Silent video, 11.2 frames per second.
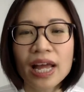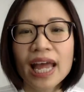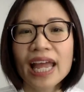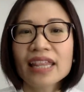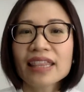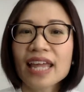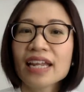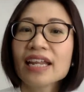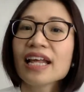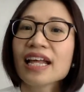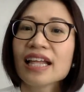And then
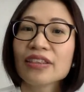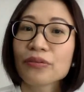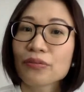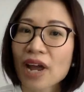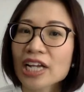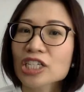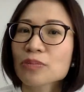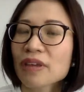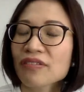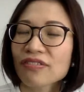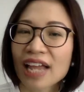the rash
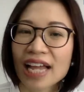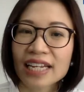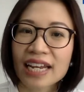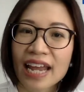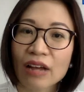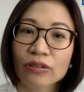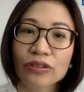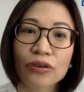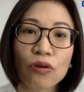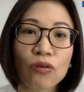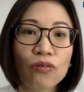may flatten out
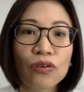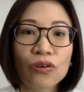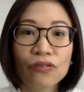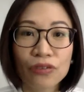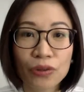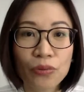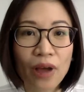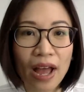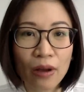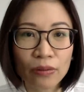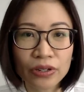over a few
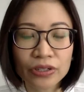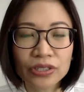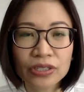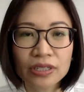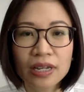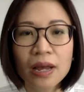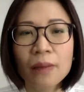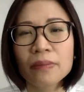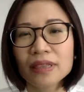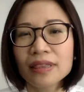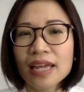hours.
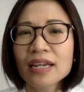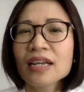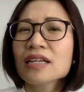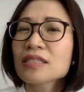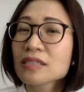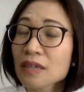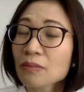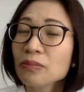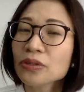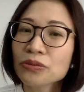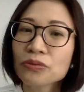But then some
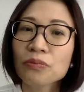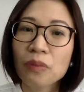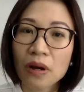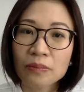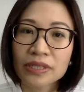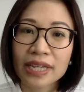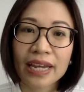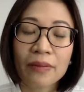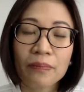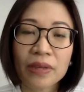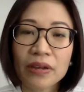new bumps can
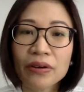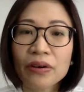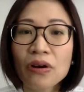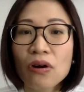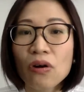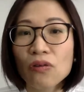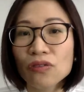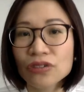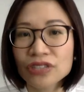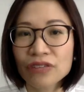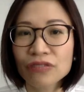appear over
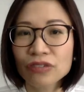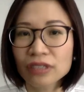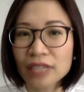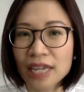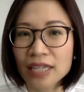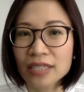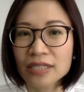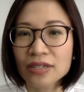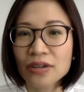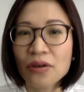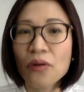several days,
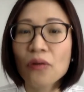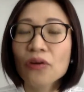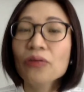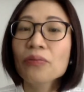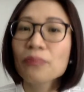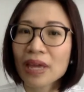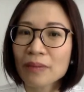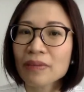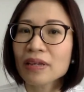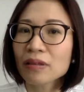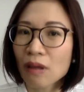or
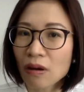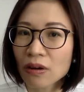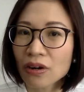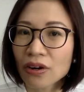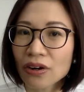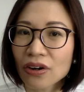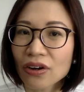maybe longer.